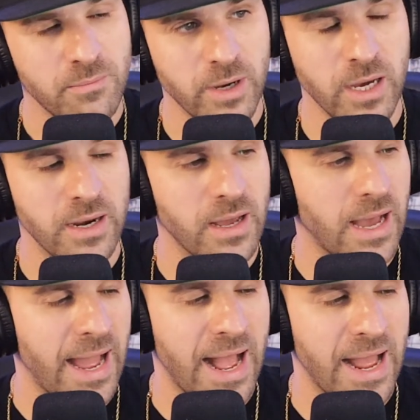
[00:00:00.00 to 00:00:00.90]
But
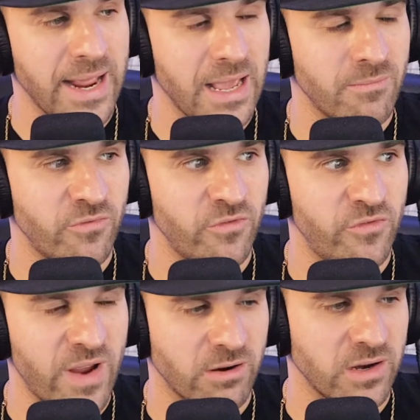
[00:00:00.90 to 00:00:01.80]
I am
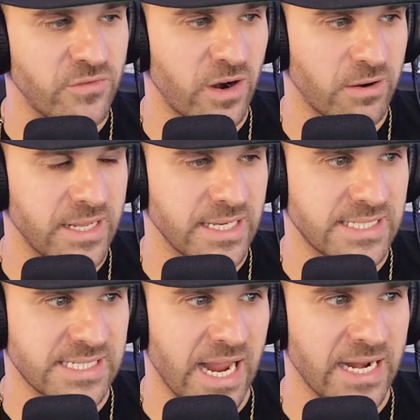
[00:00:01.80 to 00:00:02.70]
very, very
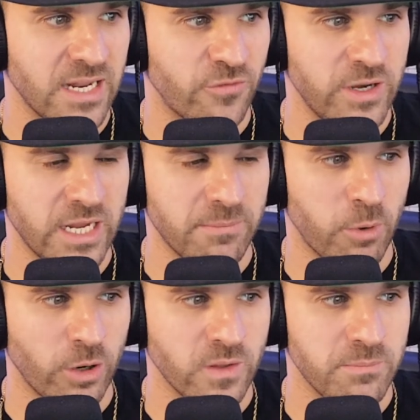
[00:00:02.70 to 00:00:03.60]
excited for Nick
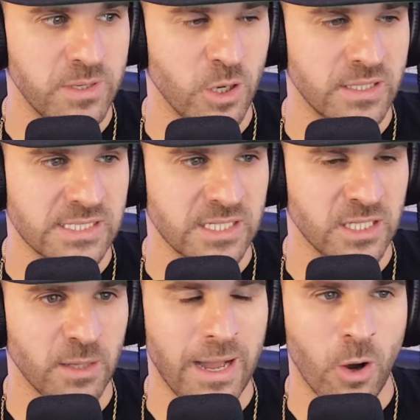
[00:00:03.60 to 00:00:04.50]
Birdie to be on this
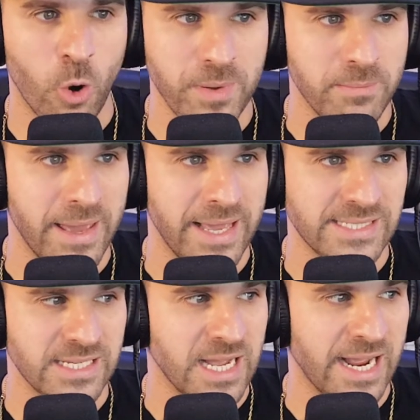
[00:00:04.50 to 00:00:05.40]
club. I hope he
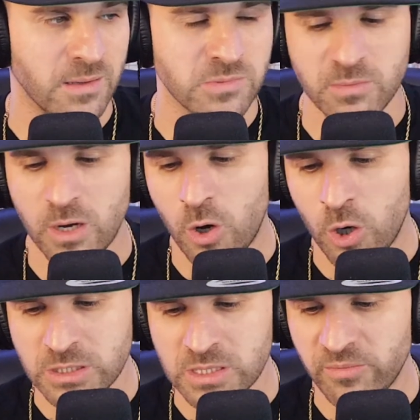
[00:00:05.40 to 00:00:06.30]
makes it. Guy comes from an
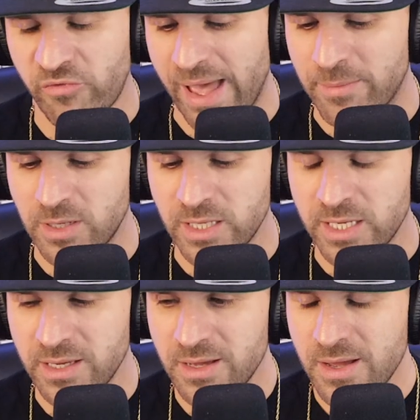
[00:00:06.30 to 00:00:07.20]
awesome
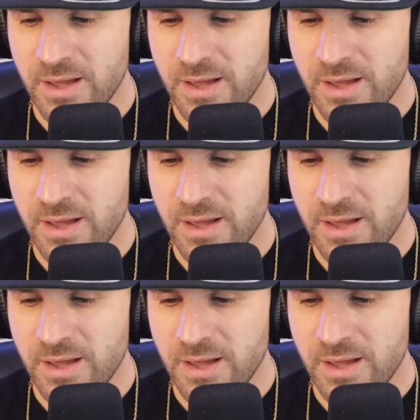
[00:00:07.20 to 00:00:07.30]
family.